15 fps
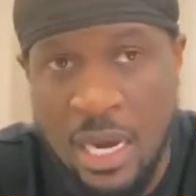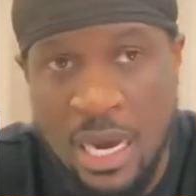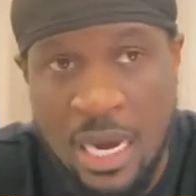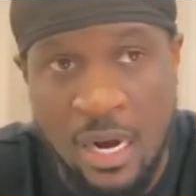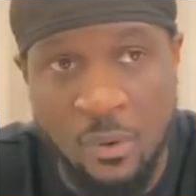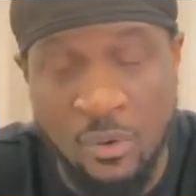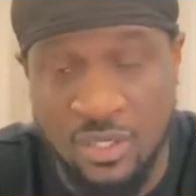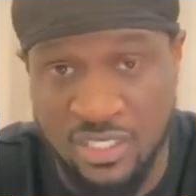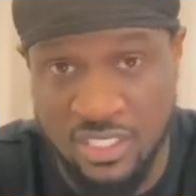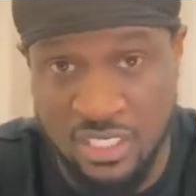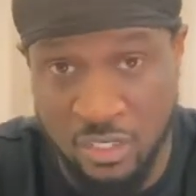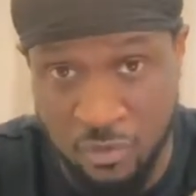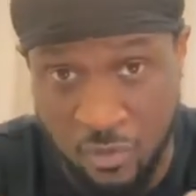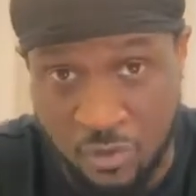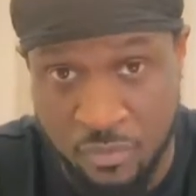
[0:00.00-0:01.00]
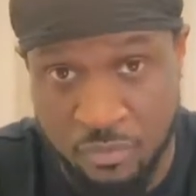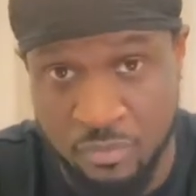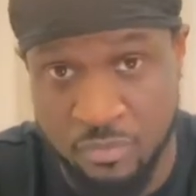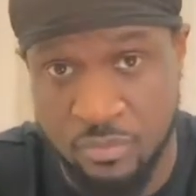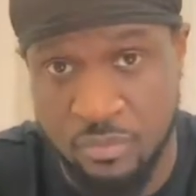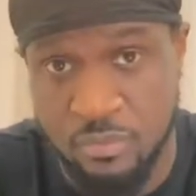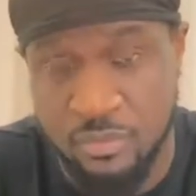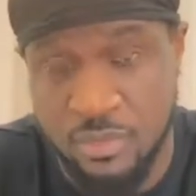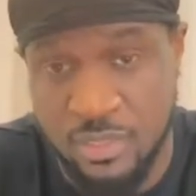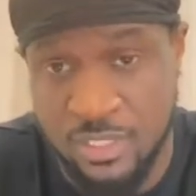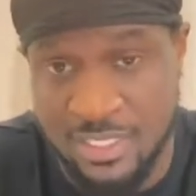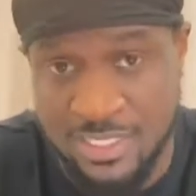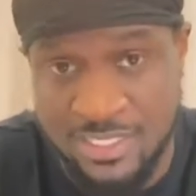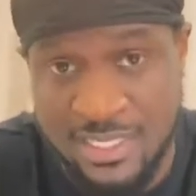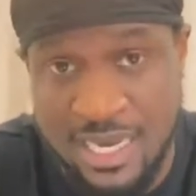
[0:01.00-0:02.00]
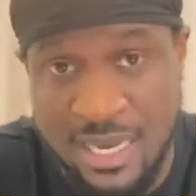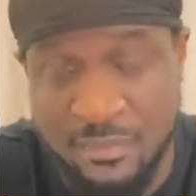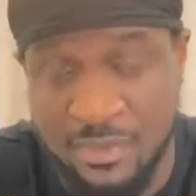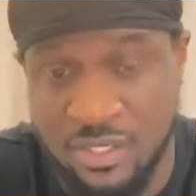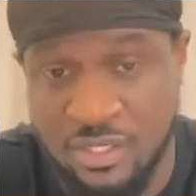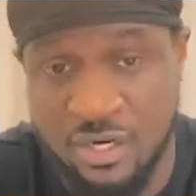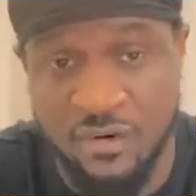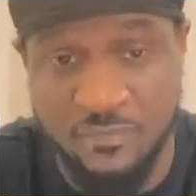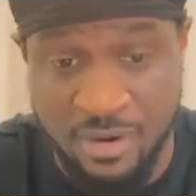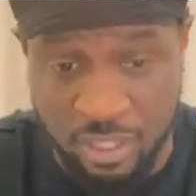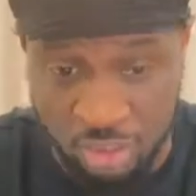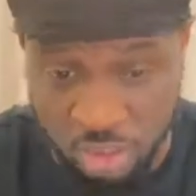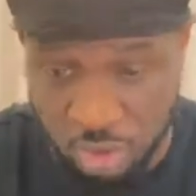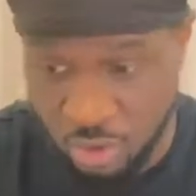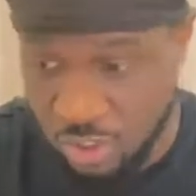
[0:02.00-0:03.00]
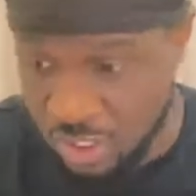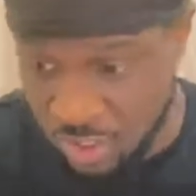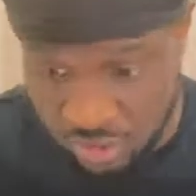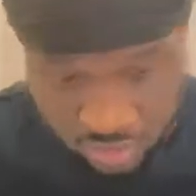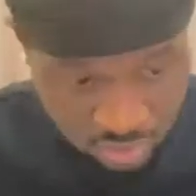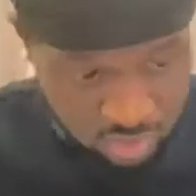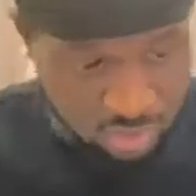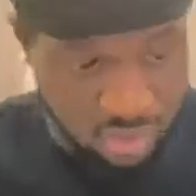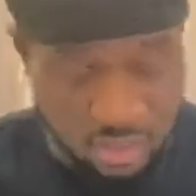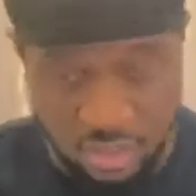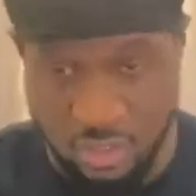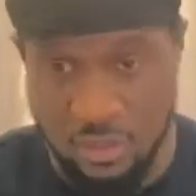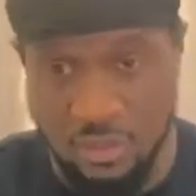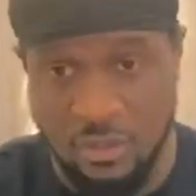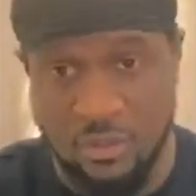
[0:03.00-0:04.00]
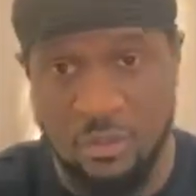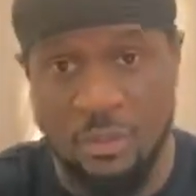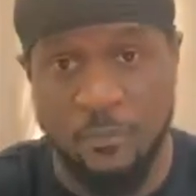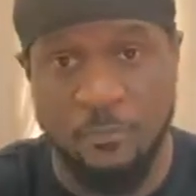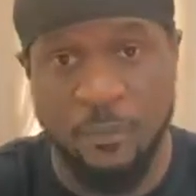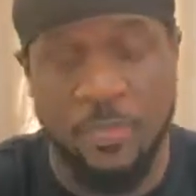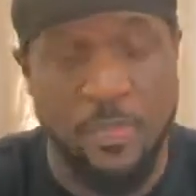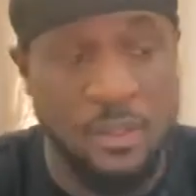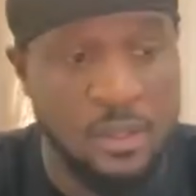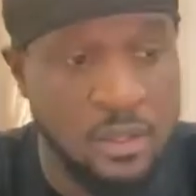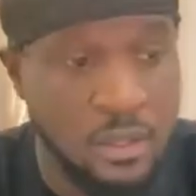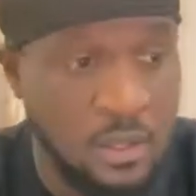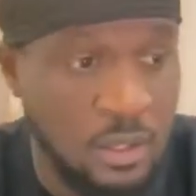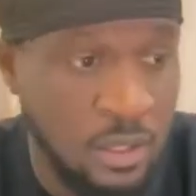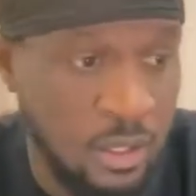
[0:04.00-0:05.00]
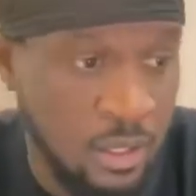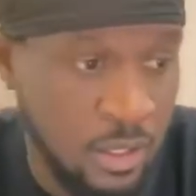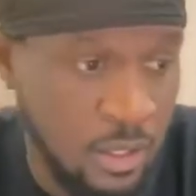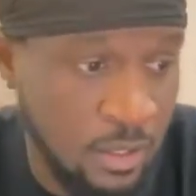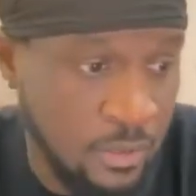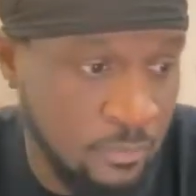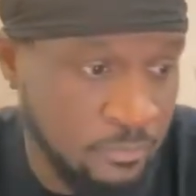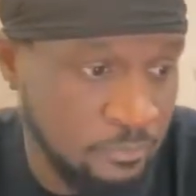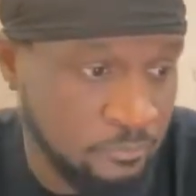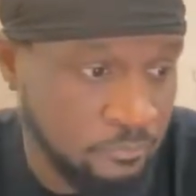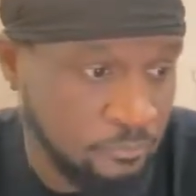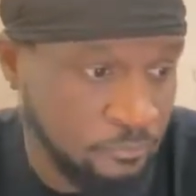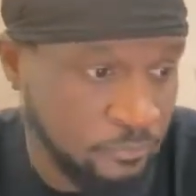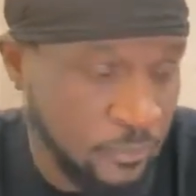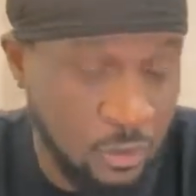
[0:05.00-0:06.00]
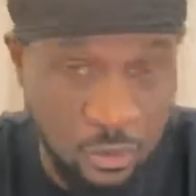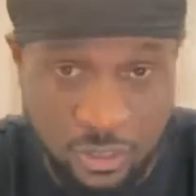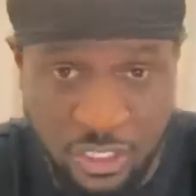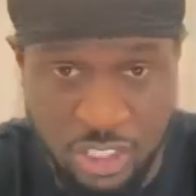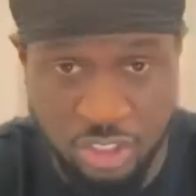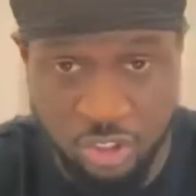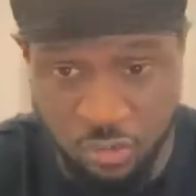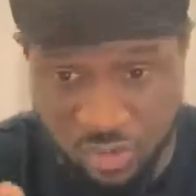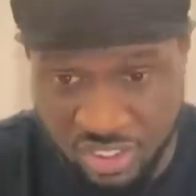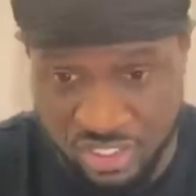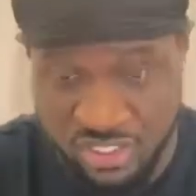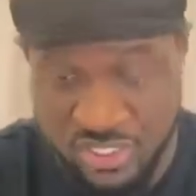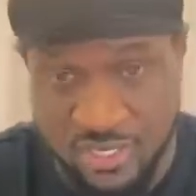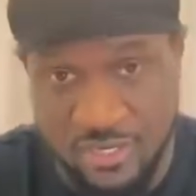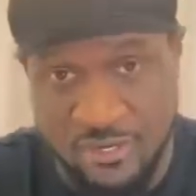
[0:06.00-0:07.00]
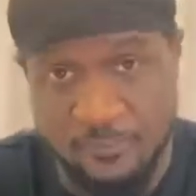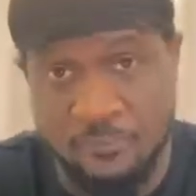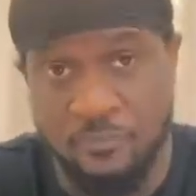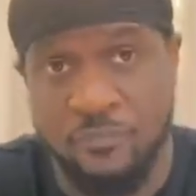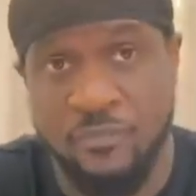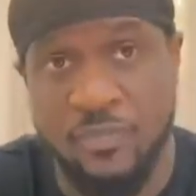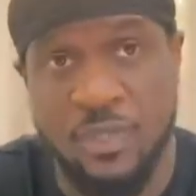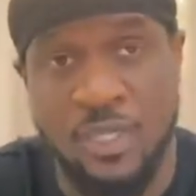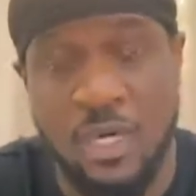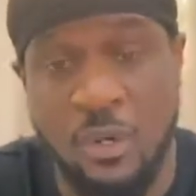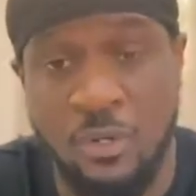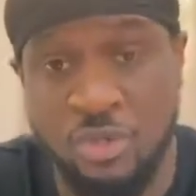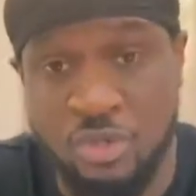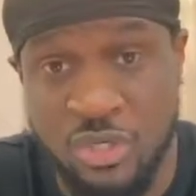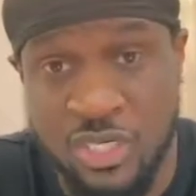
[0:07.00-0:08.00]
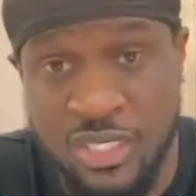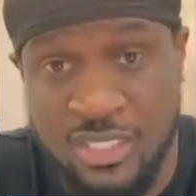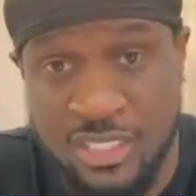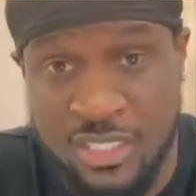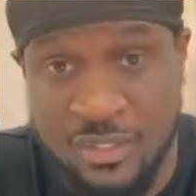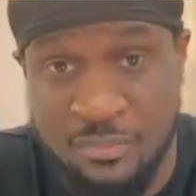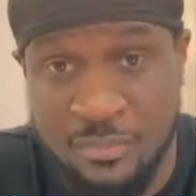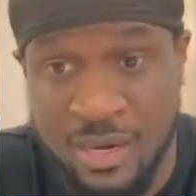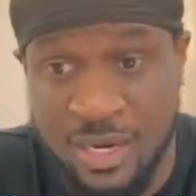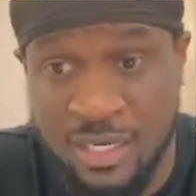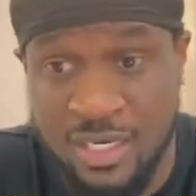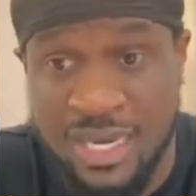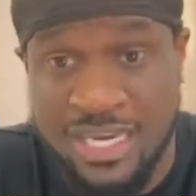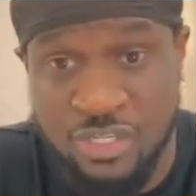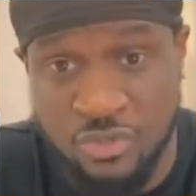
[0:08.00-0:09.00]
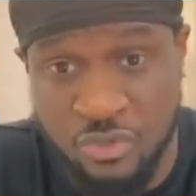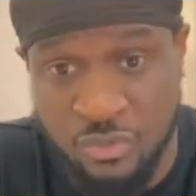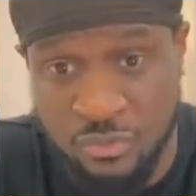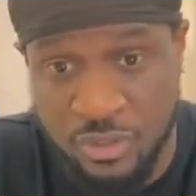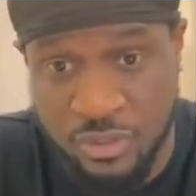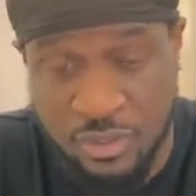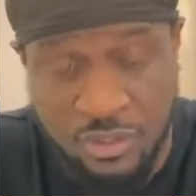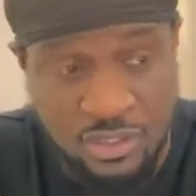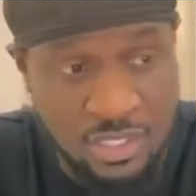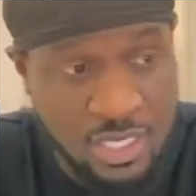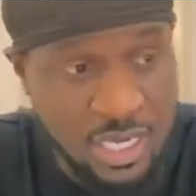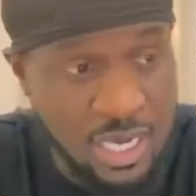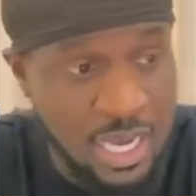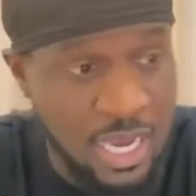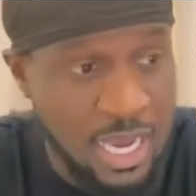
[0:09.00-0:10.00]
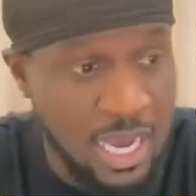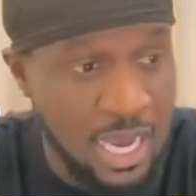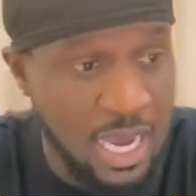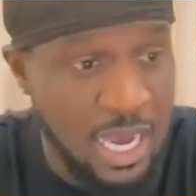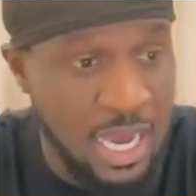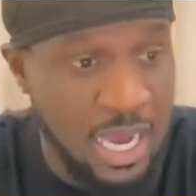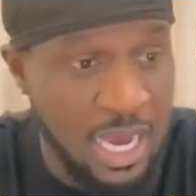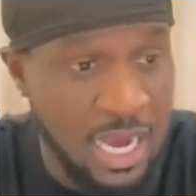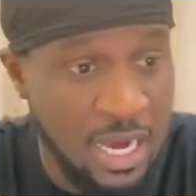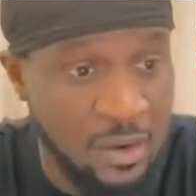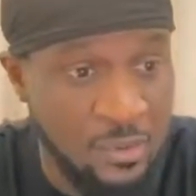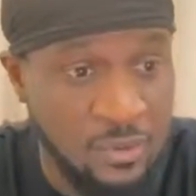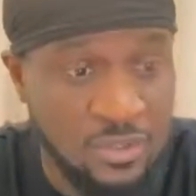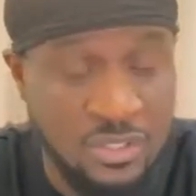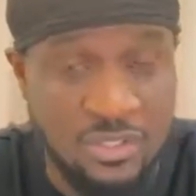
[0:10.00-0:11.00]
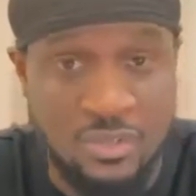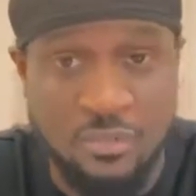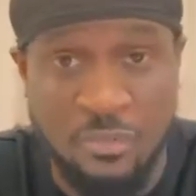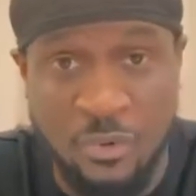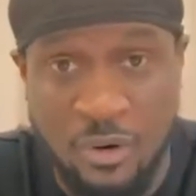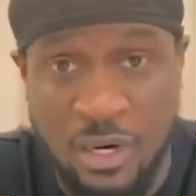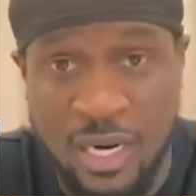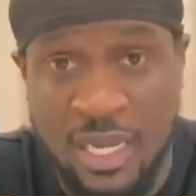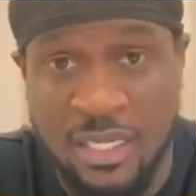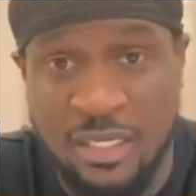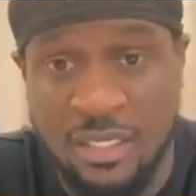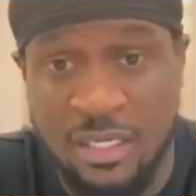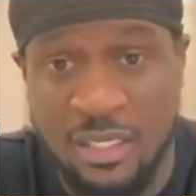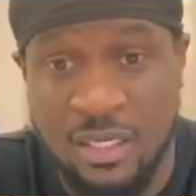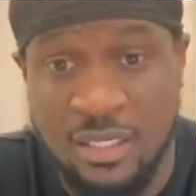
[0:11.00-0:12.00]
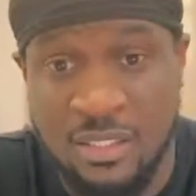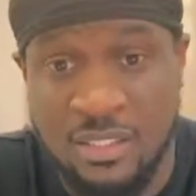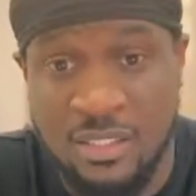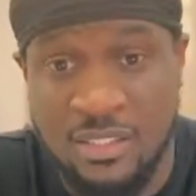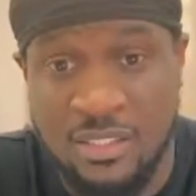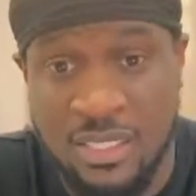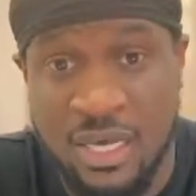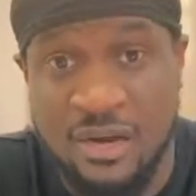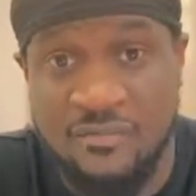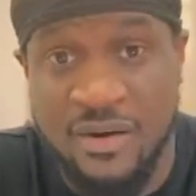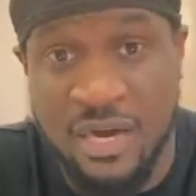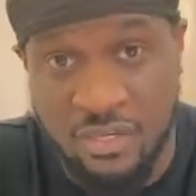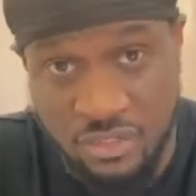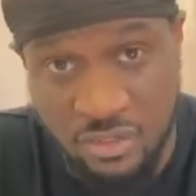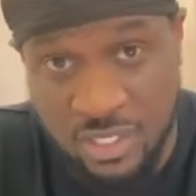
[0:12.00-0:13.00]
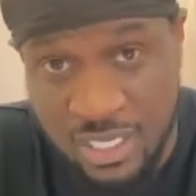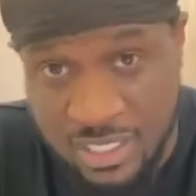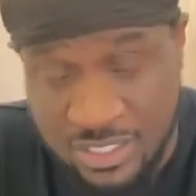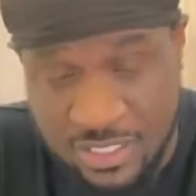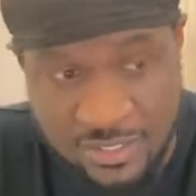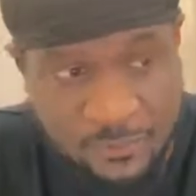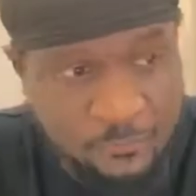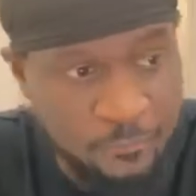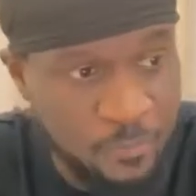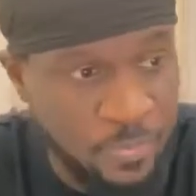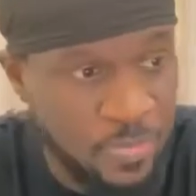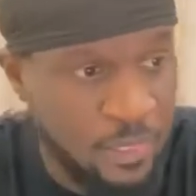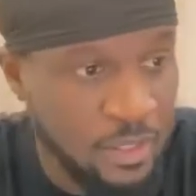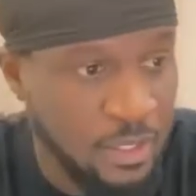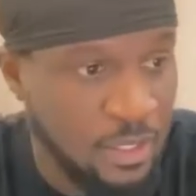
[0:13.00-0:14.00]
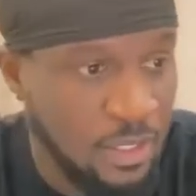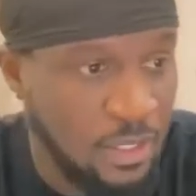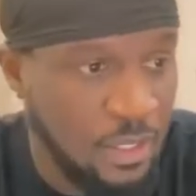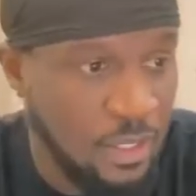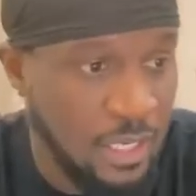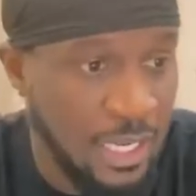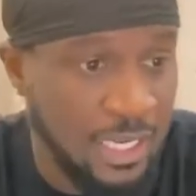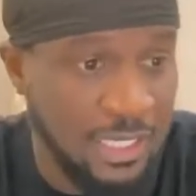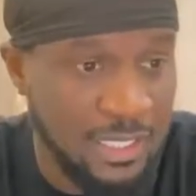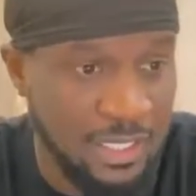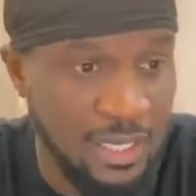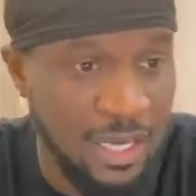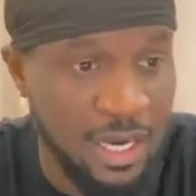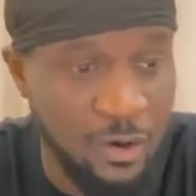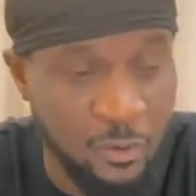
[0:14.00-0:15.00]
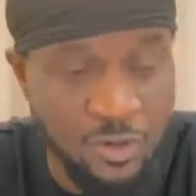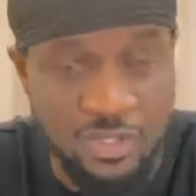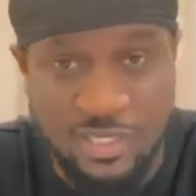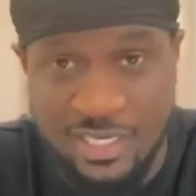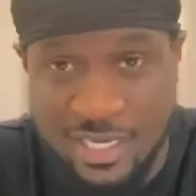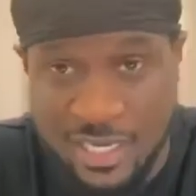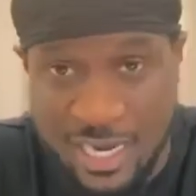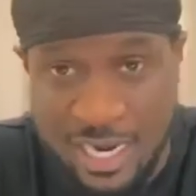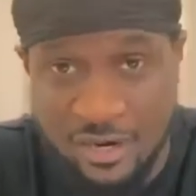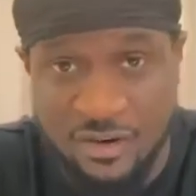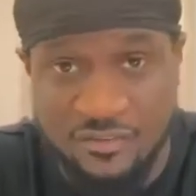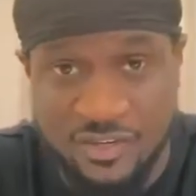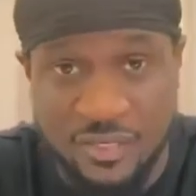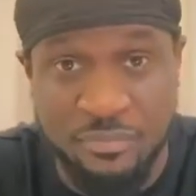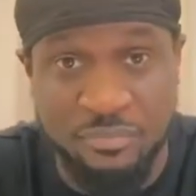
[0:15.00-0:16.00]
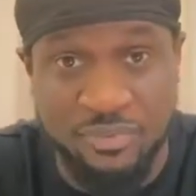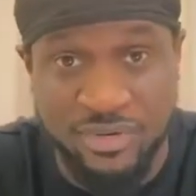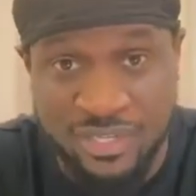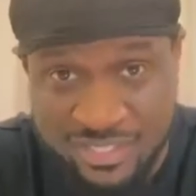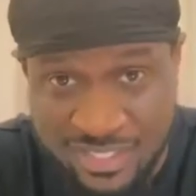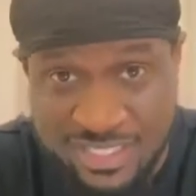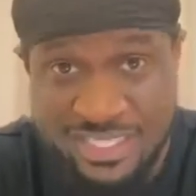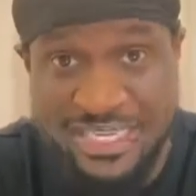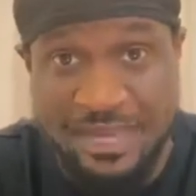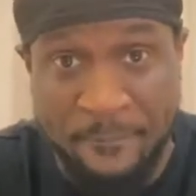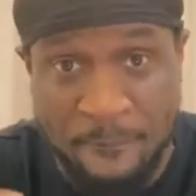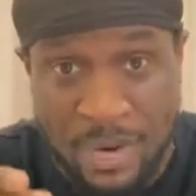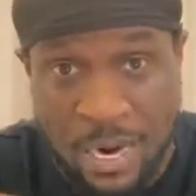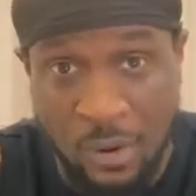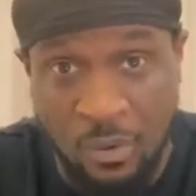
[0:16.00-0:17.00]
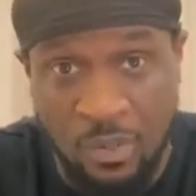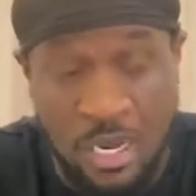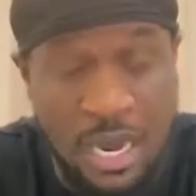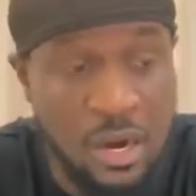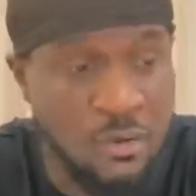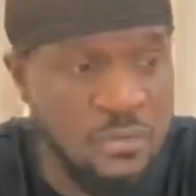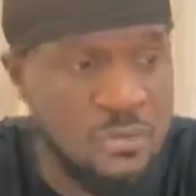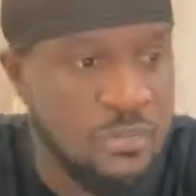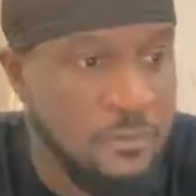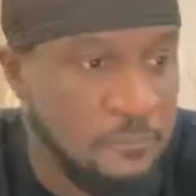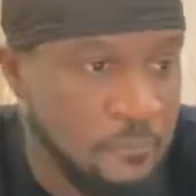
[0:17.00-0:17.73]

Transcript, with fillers: I was in a room this time instead of my usual, you know, um, location, which is here. I was doing it in my guest room because I was more like self isolated. Like I was kind of imprisoned in my own house.